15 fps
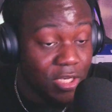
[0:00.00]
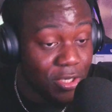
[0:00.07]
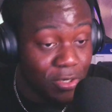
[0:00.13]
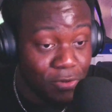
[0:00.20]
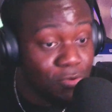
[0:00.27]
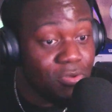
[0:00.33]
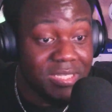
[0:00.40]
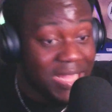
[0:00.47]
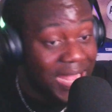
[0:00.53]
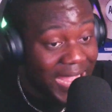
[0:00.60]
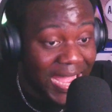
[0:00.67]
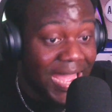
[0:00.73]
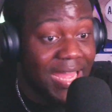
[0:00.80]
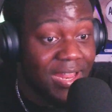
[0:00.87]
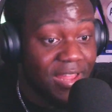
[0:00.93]
lose that
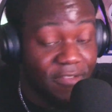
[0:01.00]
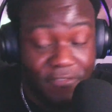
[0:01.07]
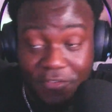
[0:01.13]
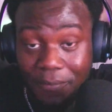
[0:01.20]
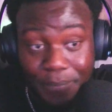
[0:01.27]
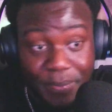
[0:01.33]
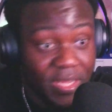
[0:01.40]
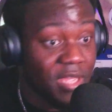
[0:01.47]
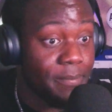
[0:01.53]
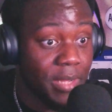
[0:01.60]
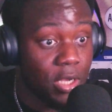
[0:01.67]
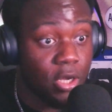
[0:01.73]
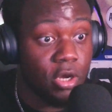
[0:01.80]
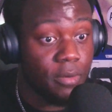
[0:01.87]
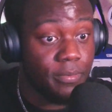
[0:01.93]
hat if you don't pick it
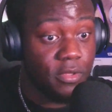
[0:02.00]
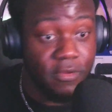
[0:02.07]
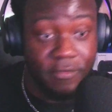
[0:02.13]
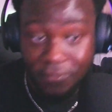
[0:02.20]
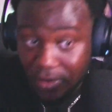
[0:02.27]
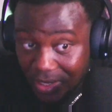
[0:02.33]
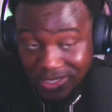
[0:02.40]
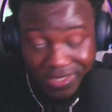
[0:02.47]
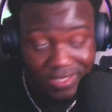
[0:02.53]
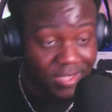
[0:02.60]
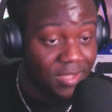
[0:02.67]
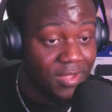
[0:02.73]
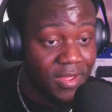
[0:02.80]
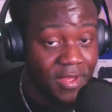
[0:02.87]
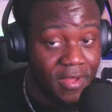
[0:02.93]
back up. You've lost it.
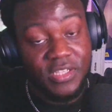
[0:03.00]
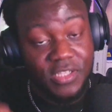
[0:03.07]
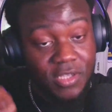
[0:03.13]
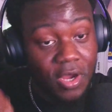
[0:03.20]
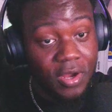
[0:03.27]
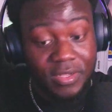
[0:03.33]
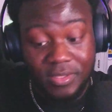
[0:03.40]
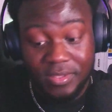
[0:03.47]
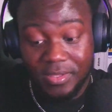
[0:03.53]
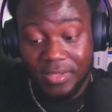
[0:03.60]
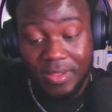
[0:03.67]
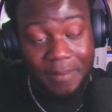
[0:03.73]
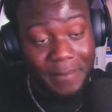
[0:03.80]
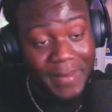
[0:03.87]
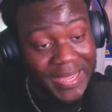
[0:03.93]
Gun
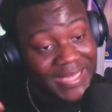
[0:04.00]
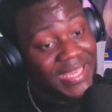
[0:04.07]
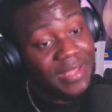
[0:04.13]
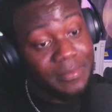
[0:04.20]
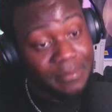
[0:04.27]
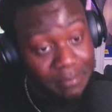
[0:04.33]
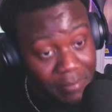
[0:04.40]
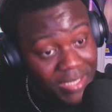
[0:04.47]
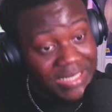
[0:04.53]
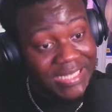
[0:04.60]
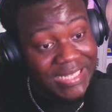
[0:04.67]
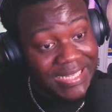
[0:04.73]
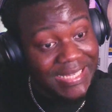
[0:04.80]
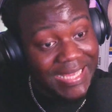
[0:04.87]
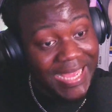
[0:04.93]
might get
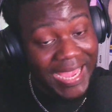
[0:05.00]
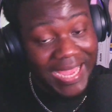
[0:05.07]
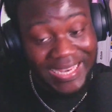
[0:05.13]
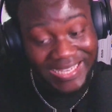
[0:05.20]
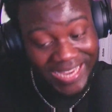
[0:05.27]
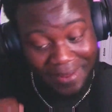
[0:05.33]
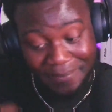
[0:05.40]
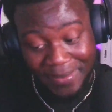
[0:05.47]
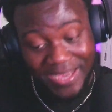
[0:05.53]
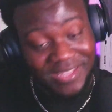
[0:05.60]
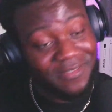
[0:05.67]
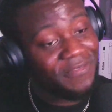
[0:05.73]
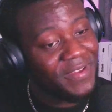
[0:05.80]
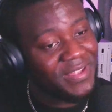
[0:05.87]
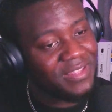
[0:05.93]
muddy, and that might
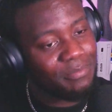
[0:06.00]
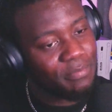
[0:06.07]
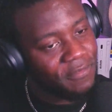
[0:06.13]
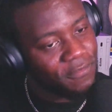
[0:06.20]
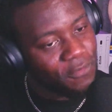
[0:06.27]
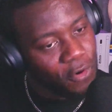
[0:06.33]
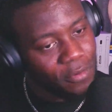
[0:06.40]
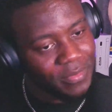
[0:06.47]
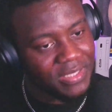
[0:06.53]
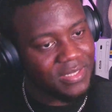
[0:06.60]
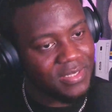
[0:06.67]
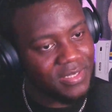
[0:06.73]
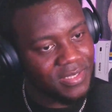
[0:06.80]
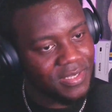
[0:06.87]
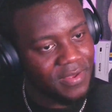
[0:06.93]
affect the
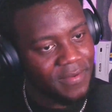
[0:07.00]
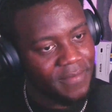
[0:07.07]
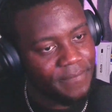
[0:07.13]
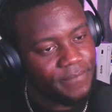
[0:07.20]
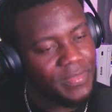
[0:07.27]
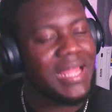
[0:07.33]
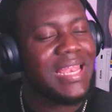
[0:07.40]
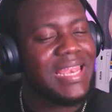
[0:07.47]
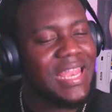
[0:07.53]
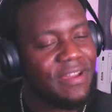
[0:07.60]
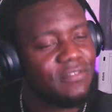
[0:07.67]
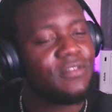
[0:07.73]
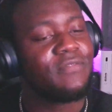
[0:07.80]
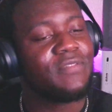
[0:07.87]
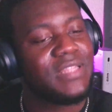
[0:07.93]
performance. That
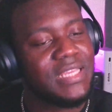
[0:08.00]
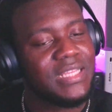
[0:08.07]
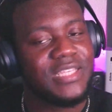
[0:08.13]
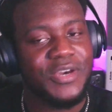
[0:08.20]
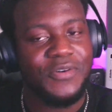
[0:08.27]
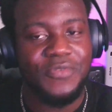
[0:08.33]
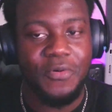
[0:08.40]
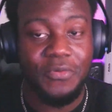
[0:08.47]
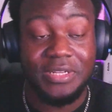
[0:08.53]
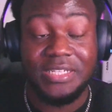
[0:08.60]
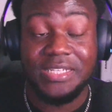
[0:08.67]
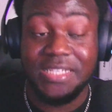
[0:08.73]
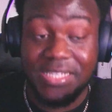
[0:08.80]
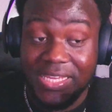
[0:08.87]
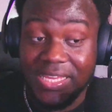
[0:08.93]
level of detail we want to
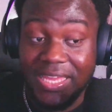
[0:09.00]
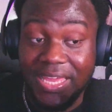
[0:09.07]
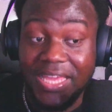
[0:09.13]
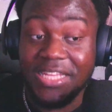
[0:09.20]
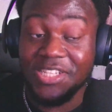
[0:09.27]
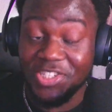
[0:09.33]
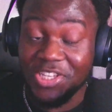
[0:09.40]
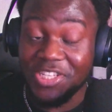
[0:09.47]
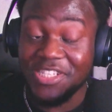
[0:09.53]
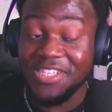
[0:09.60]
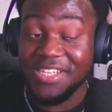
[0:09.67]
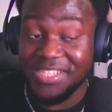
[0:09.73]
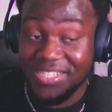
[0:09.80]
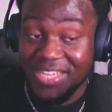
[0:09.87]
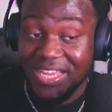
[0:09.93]
see in GTA
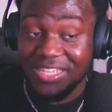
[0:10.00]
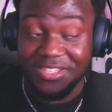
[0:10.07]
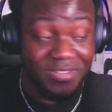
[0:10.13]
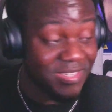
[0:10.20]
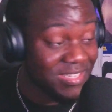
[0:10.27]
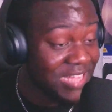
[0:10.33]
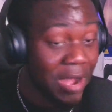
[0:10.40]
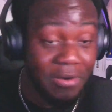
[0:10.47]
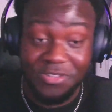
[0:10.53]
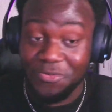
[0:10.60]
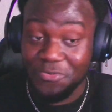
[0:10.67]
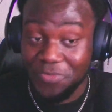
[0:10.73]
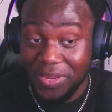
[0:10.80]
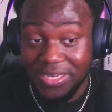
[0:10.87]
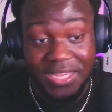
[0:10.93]
6, because that was in
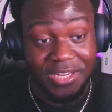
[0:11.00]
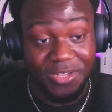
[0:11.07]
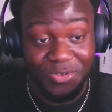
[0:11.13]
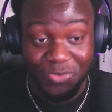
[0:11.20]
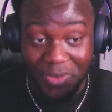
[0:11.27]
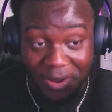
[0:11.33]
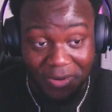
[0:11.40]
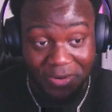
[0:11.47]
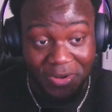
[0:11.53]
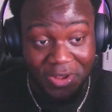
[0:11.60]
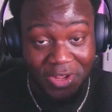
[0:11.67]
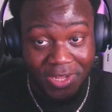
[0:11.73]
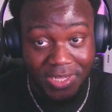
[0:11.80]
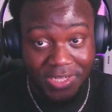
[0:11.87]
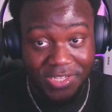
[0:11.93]
Red Dead as well.
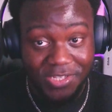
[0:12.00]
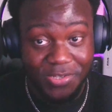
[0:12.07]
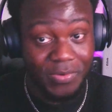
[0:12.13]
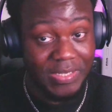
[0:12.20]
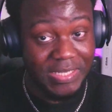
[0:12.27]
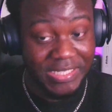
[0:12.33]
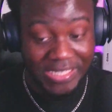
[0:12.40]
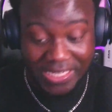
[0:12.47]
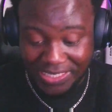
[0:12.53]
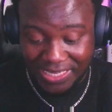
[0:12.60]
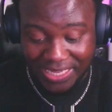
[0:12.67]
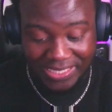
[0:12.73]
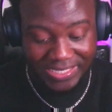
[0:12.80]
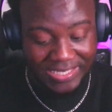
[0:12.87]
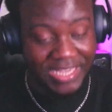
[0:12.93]
So in
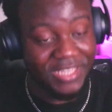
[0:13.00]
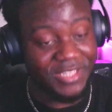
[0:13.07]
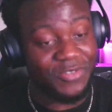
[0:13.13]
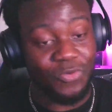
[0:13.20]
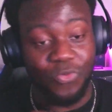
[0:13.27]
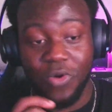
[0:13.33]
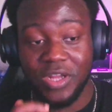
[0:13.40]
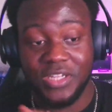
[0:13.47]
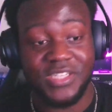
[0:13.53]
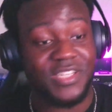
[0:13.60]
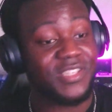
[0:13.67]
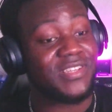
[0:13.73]
GTA 6, your watches, your